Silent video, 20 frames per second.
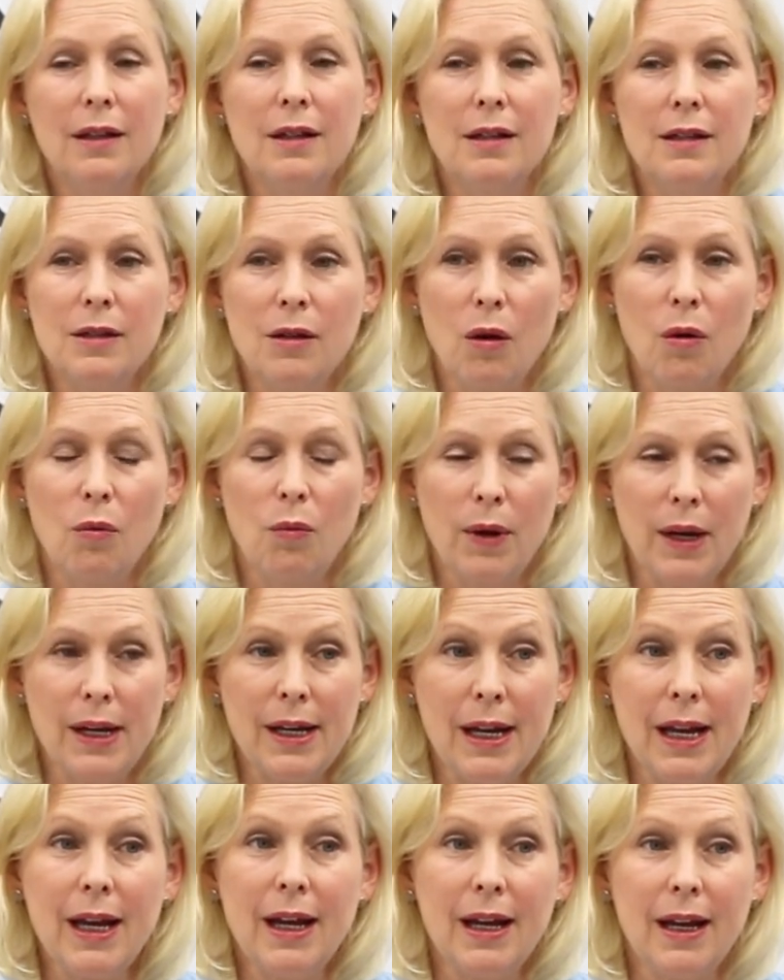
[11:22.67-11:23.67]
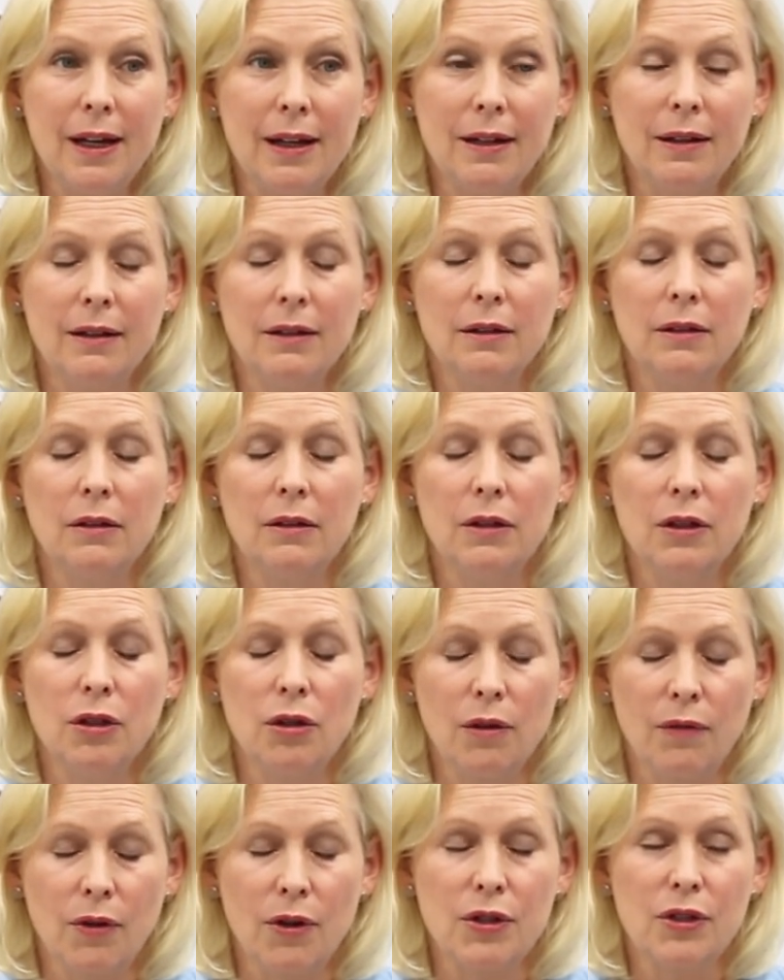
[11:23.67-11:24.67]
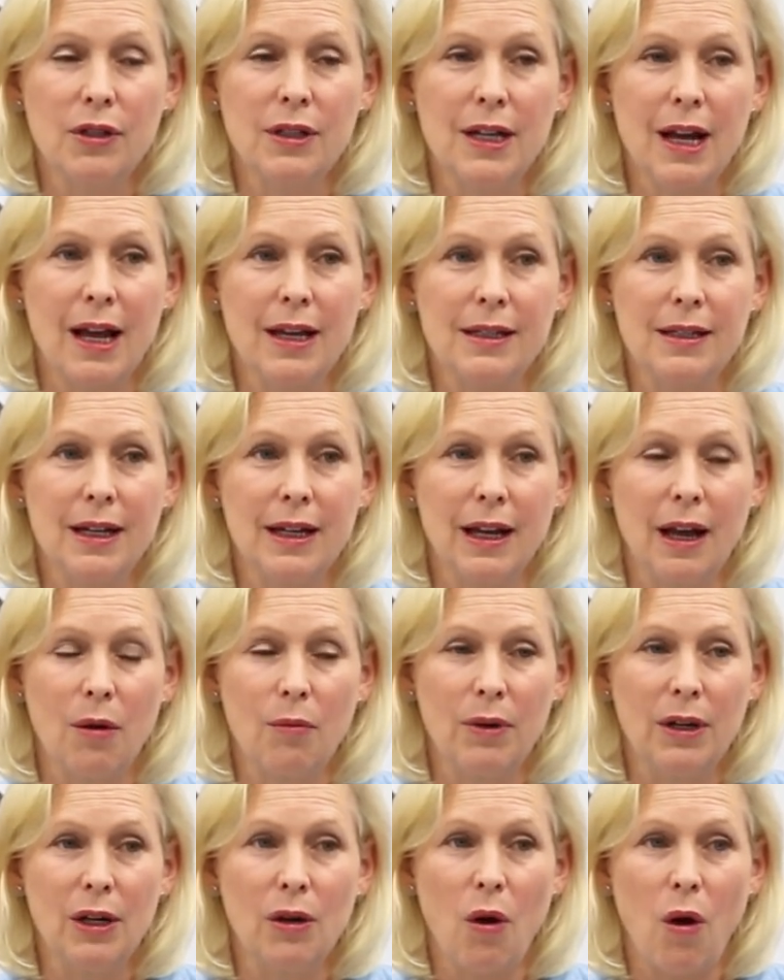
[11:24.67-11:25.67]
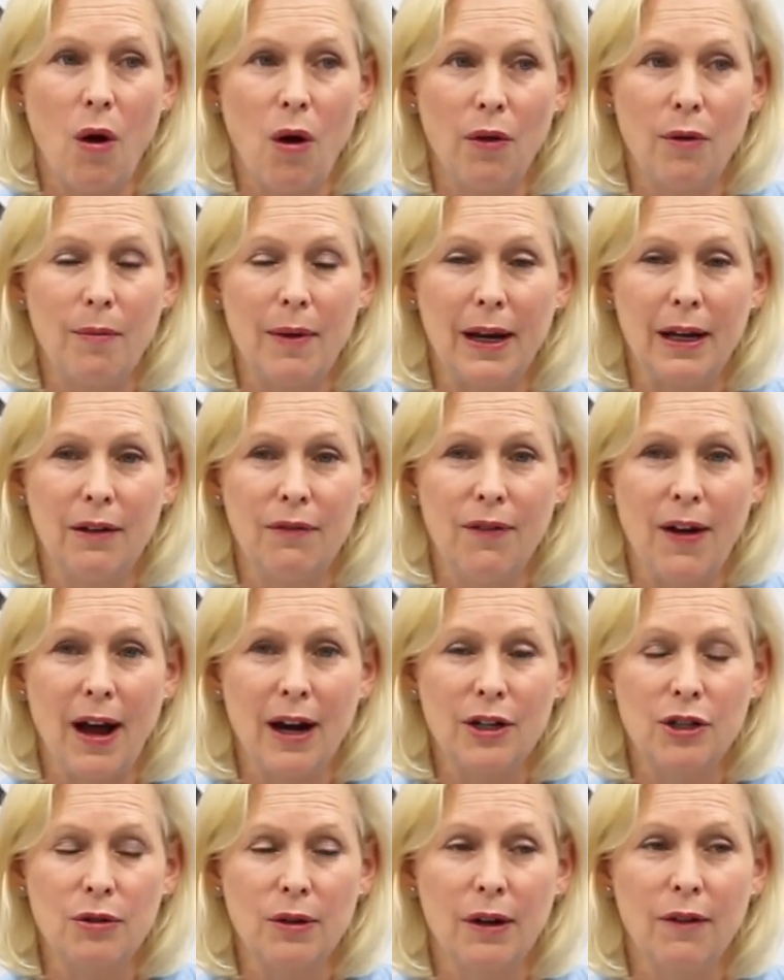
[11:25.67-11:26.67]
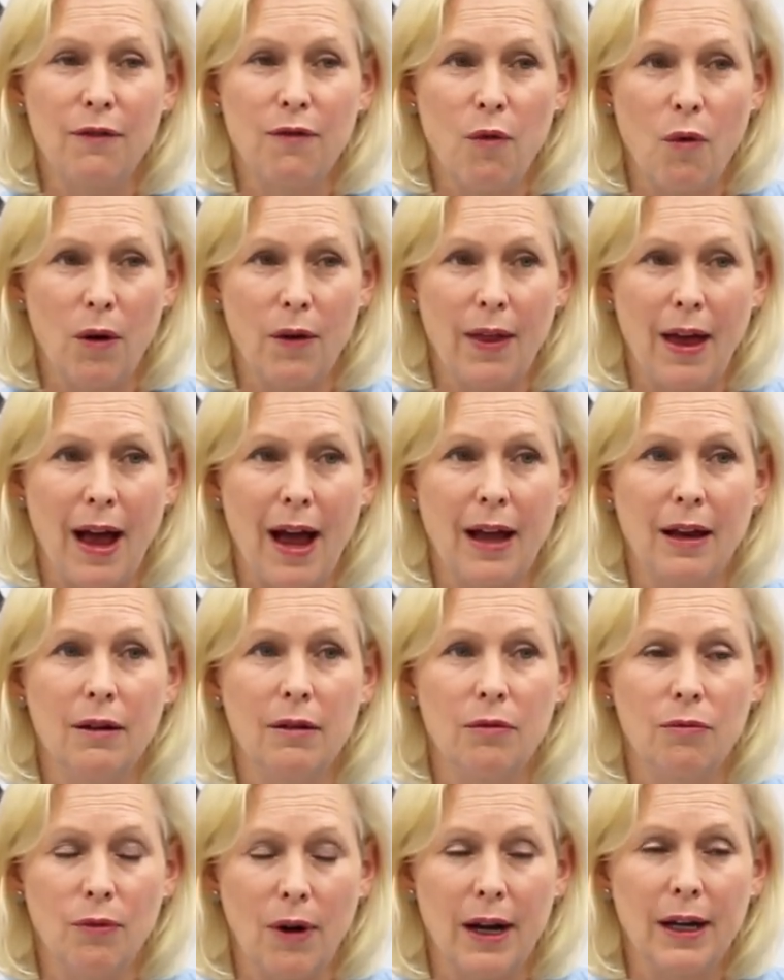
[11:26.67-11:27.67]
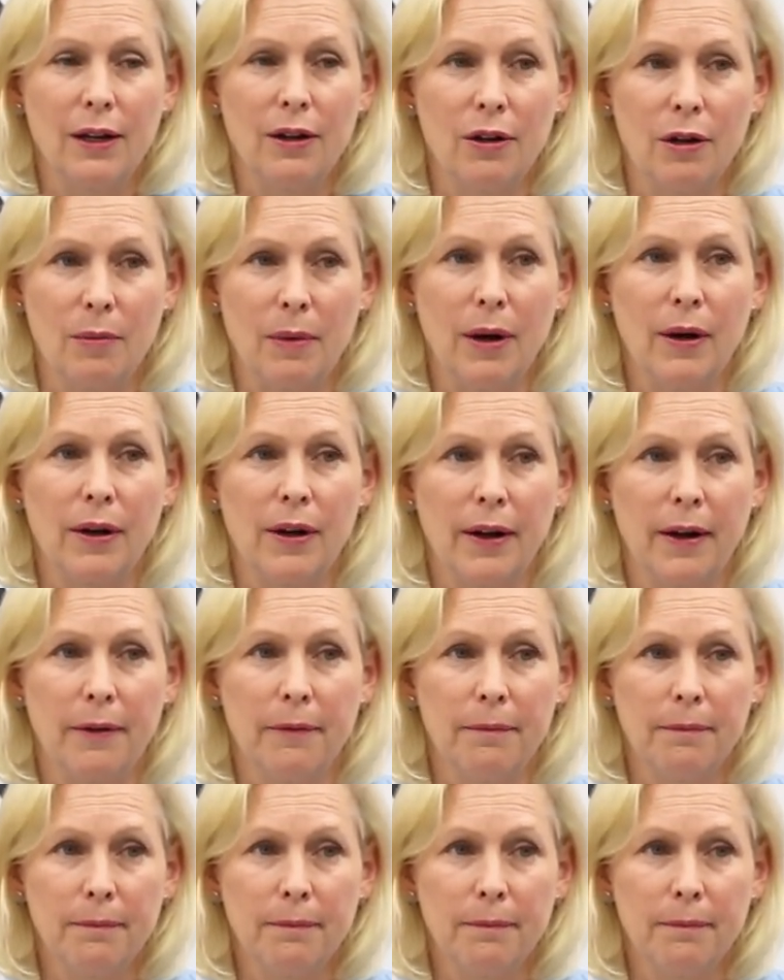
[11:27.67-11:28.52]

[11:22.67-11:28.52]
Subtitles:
So we need universal testing, and we need all the manufacturing for that right here in America.